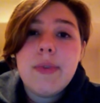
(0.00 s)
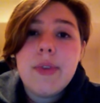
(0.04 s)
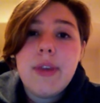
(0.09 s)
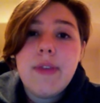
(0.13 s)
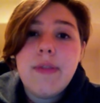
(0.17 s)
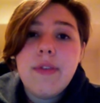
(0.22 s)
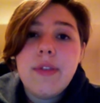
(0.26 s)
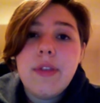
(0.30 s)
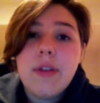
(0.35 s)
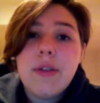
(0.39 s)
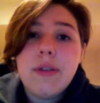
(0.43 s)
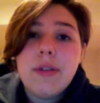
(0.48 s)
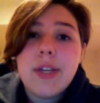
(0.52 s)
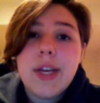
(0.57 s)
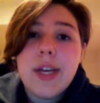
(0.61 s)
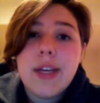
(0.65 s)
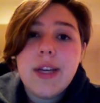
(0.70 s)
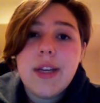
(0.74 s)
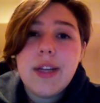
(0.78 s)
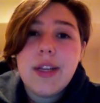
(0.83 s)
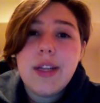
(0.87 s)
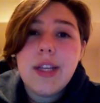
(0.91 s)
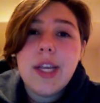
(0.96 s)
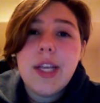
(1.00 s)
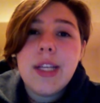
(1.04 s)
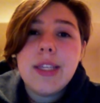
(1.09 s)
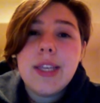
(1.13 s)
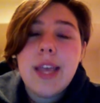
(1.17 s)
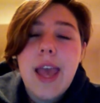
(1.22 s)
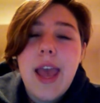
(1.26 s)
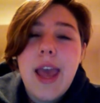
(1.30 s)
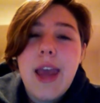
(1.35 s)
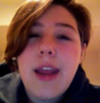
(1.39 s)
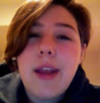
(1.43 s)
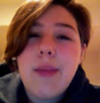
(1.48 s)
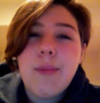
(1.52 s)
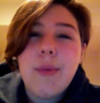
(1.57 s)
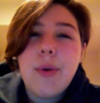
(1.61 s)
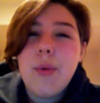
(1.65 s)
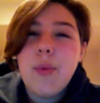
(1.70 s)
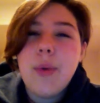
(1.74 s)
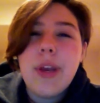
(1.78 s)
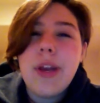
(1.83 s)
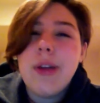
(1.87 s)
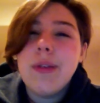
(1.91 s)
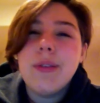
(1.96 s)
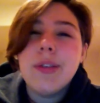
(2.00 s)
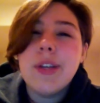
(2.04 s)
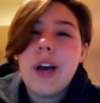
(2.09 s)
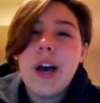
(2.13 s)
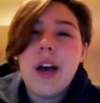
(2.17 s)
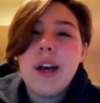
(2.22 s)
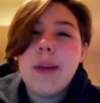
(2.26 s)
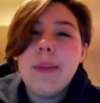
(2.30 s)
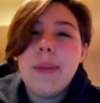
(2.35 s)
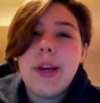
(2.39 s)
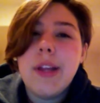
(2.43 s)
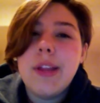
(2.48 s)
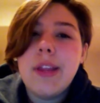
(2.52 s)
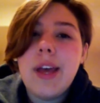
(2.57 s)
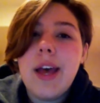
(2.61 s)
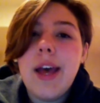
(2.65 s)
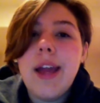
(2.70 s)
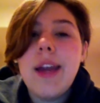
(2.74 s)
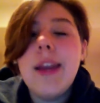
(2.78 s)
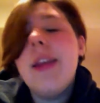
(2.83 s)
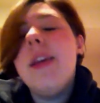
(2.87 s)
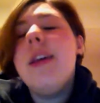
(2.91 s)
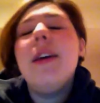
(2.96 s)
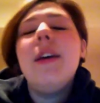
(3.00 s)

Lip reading: even though technically it's canon, but we don't talk about that.